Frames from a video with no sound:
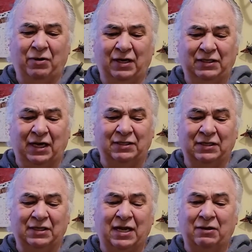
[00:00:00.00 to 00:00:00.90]
It doesn't
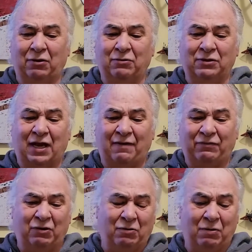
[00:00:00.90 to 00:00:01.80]
stay closed
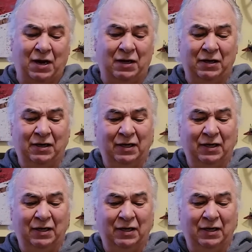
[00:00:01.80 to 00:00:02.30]
after a while.